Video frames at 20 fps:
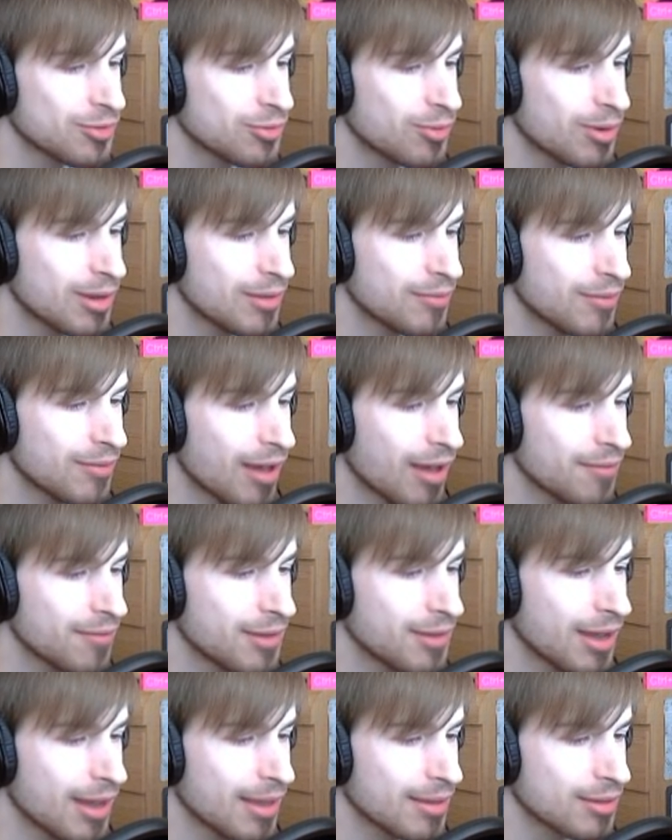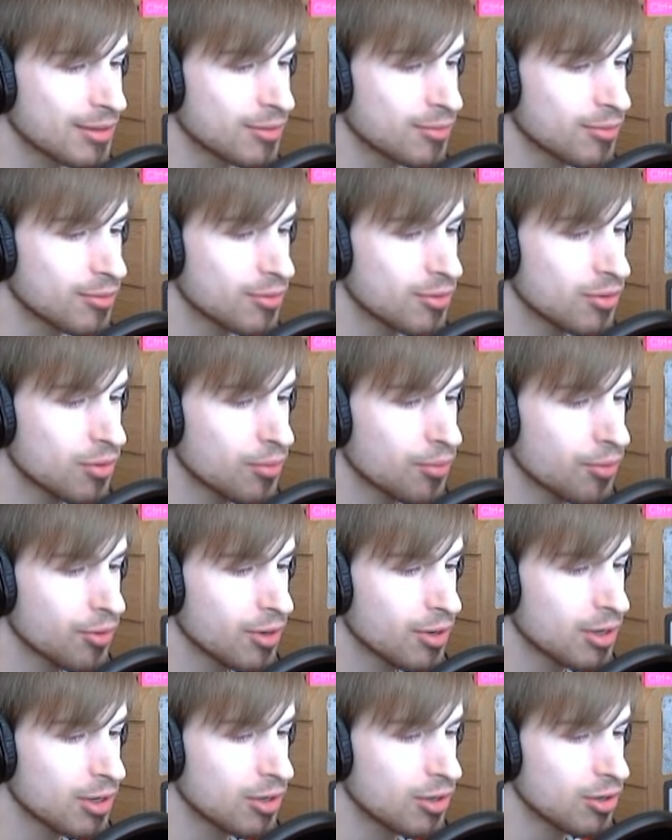25 deaths. We're doing
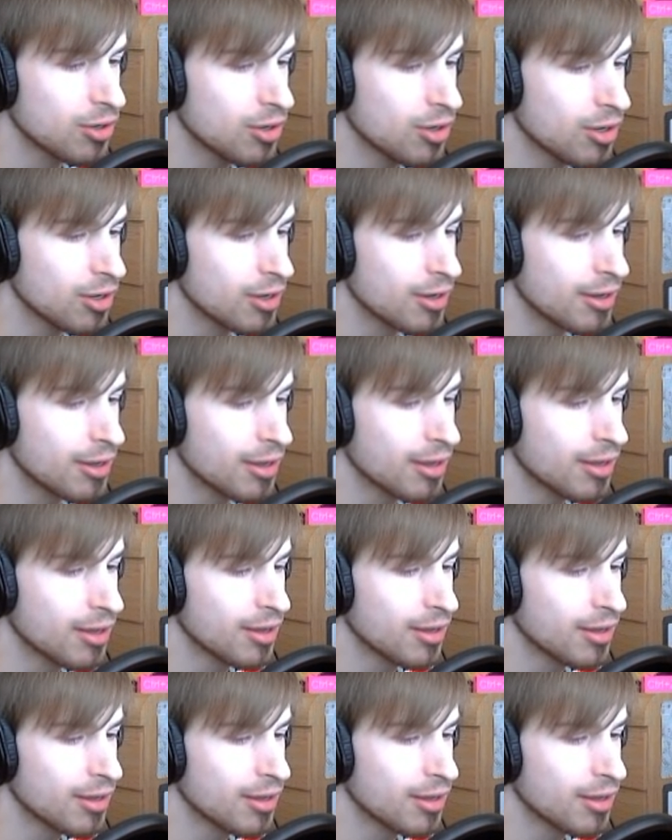pretty good.